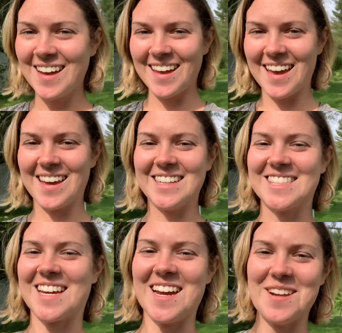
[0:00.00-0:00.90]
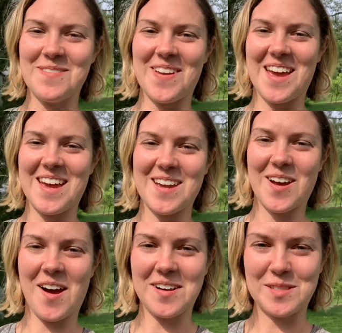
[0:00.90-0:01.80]
and it's kind of a
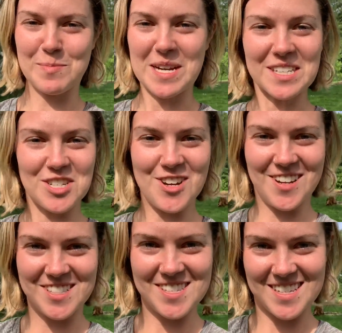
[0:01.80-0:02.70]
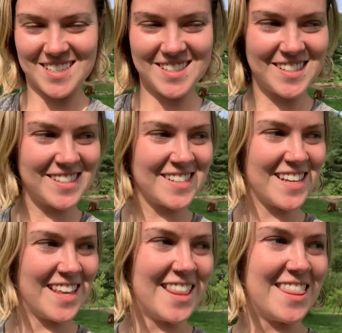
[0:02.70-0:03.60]
cosmic justice
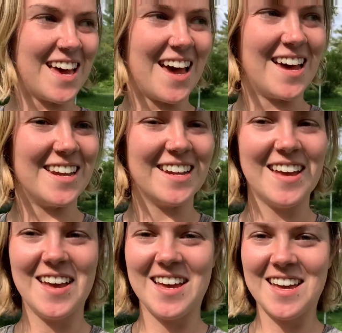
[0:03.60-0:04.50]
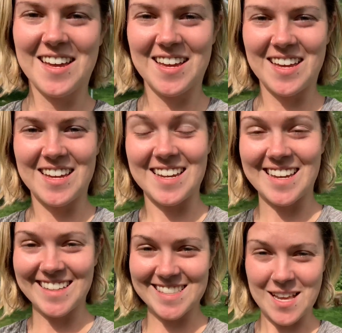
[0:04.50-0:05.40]
that he
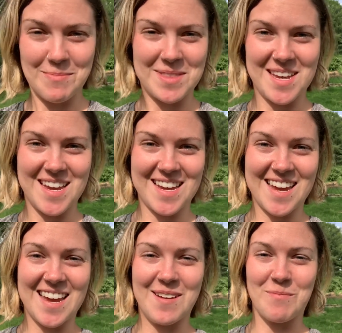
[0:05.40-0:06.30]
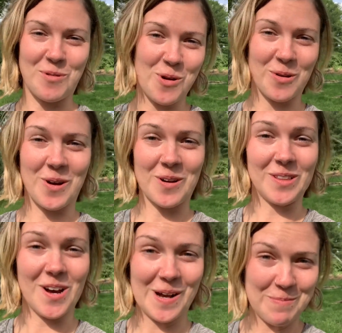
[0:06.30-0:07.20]
hit something and broke our
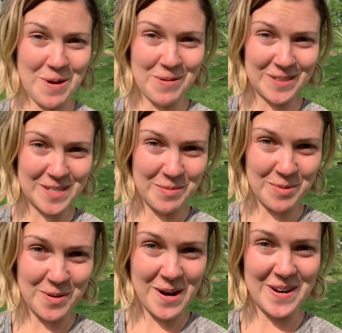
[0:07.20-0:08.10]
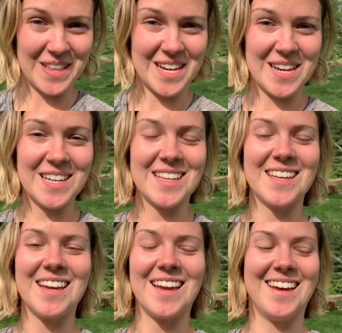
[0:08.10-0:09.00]
lawnmower temporarily.
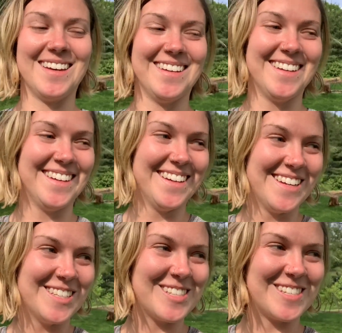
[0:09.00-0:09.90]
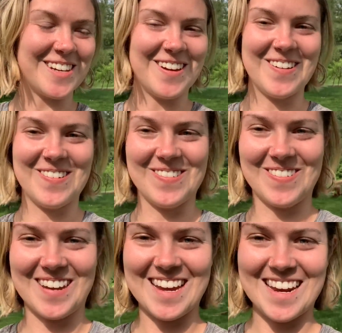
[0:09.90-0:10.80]
So
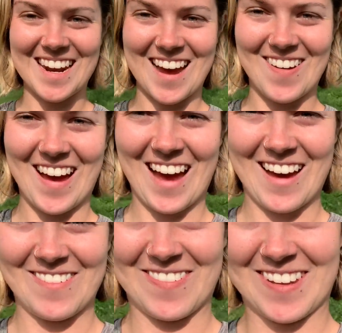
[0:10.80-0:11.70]
we now have